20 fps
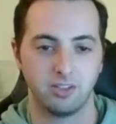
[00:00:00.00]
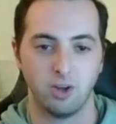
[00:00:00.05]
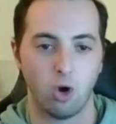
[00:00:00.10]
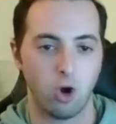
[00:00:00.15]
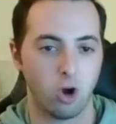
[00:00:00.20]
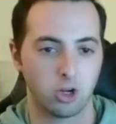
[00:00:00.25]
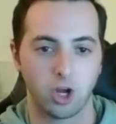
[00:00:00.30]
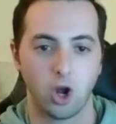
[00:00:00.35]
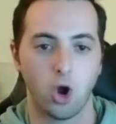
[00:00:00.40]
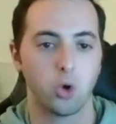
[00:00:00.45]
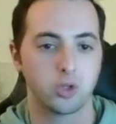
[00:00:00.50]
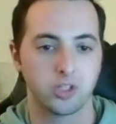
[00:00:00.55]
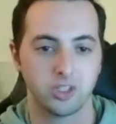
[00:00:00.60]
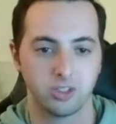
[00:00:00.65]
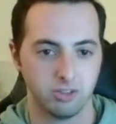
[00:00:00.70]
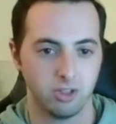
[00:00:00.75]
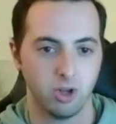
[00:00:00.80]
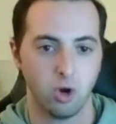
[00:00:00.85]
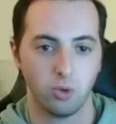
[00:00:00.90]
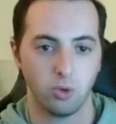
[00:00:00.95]
All
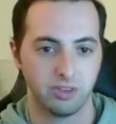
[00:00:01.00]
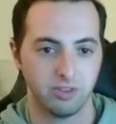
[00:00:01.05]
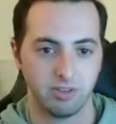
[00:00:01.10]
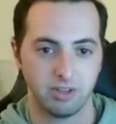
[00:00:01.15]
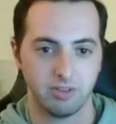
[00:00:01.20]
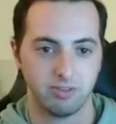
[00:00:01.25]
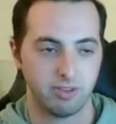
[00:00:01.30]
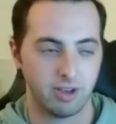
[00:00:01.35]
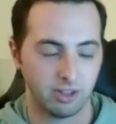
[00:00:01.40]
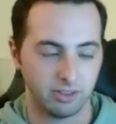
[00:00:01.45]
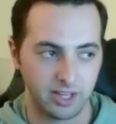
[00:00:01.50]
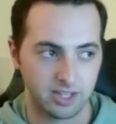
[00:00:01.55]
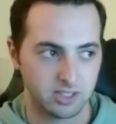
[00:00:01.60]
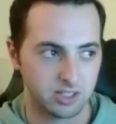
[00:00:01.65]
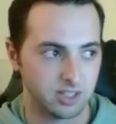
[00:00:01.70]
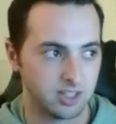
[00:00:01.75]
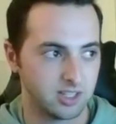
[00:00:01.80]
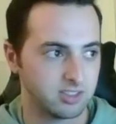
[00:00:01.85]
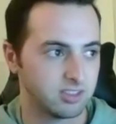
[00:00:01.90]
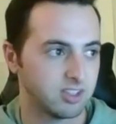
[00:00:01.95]
coaches know what the V
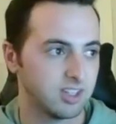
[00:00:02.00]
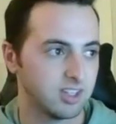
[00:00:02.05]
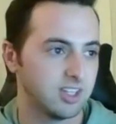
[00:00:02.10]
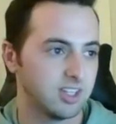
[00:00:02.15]
Foundation is.